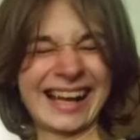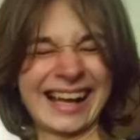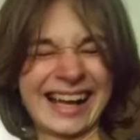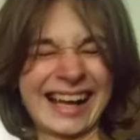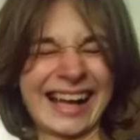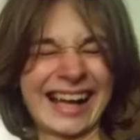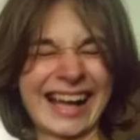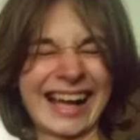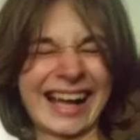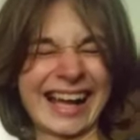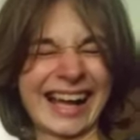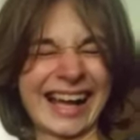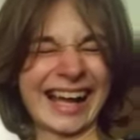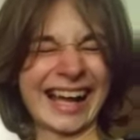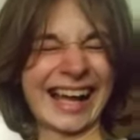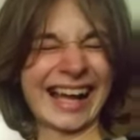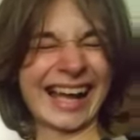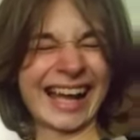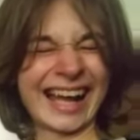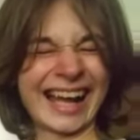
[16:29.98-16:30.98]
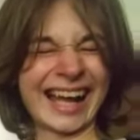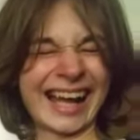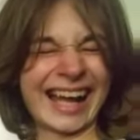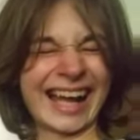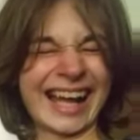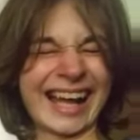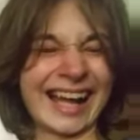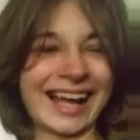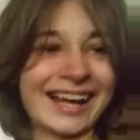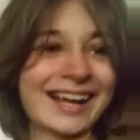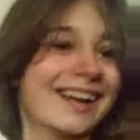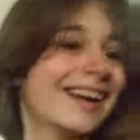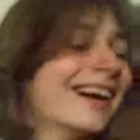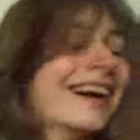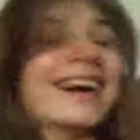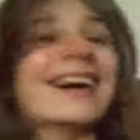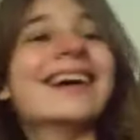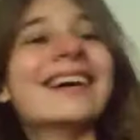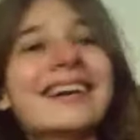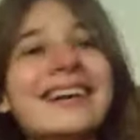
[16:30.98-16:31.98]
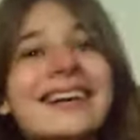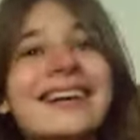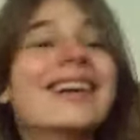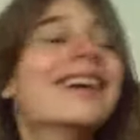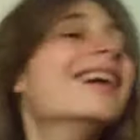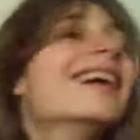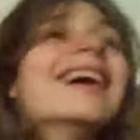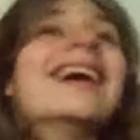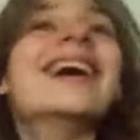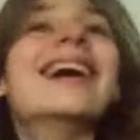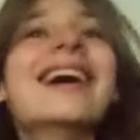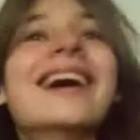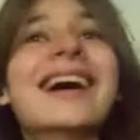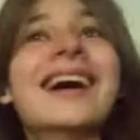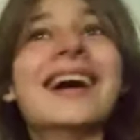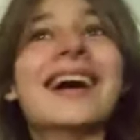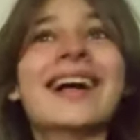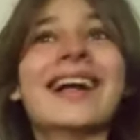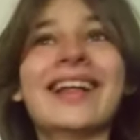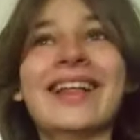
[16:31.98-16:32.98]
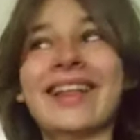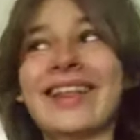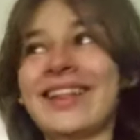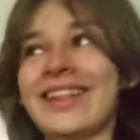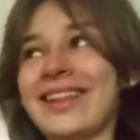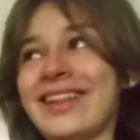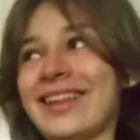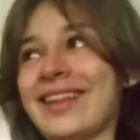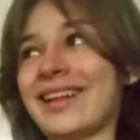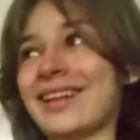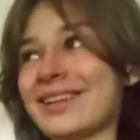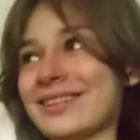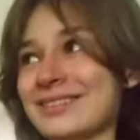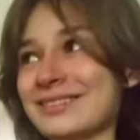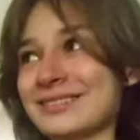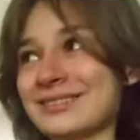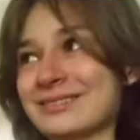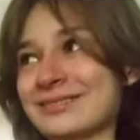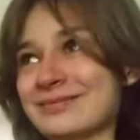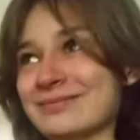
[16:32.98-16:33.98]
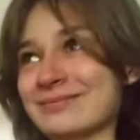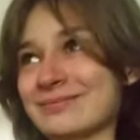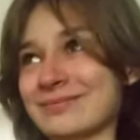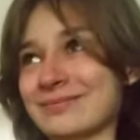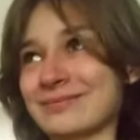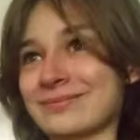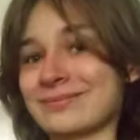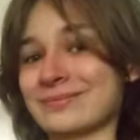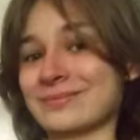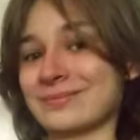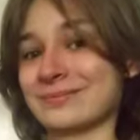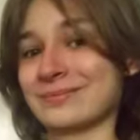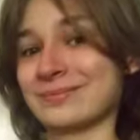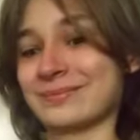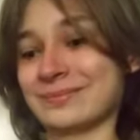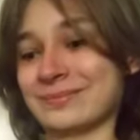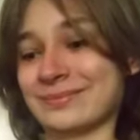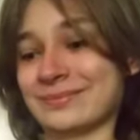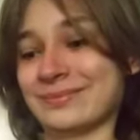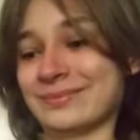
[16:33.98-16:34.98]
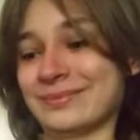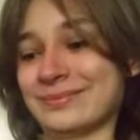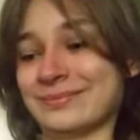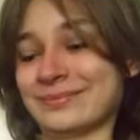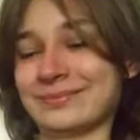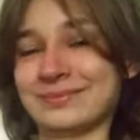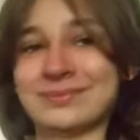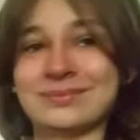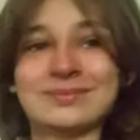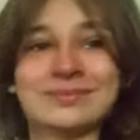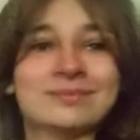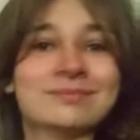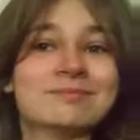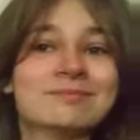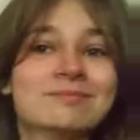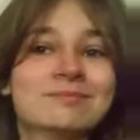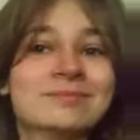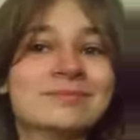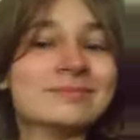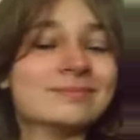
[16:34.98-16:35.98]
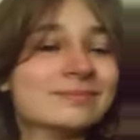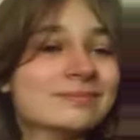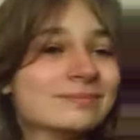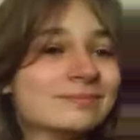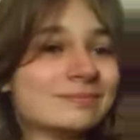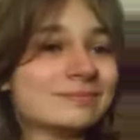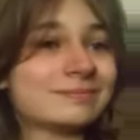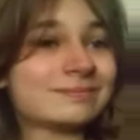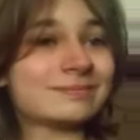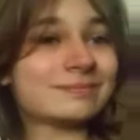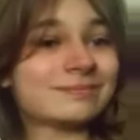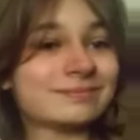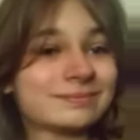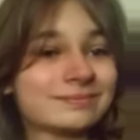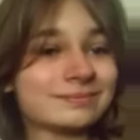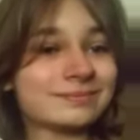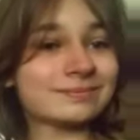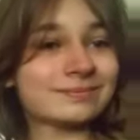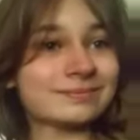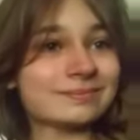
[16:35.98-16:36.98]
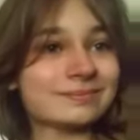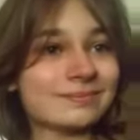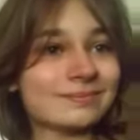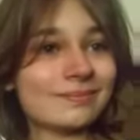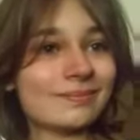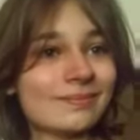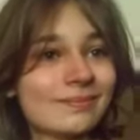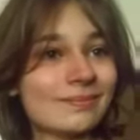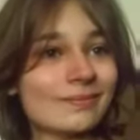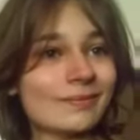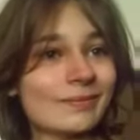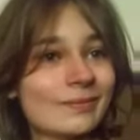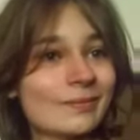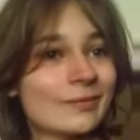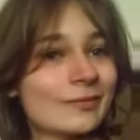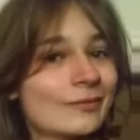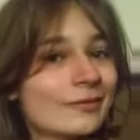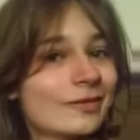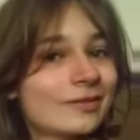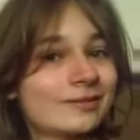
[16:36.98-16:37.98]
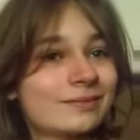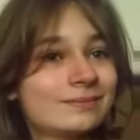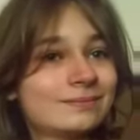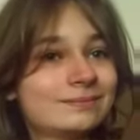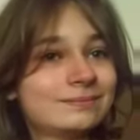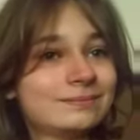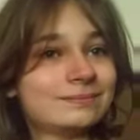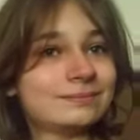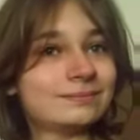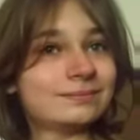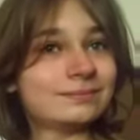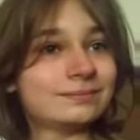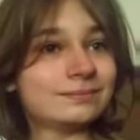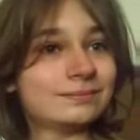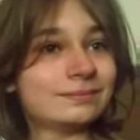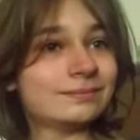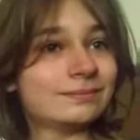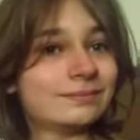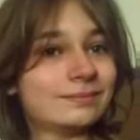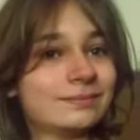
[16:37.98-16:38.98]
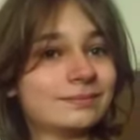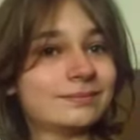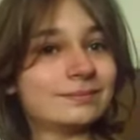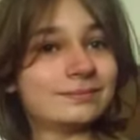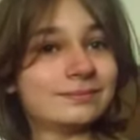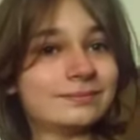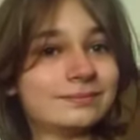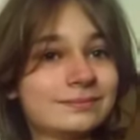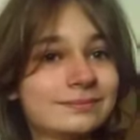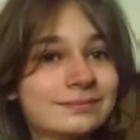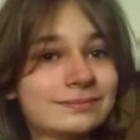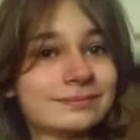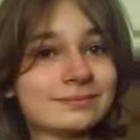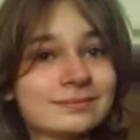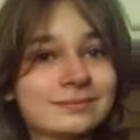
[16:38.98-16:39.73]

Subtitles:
I don't know. Okay, you're not doing it now. Now that you're trying to do it, it's not happening. But when you were doing it before, automatically, it reminded me of the permaculture guy that does that.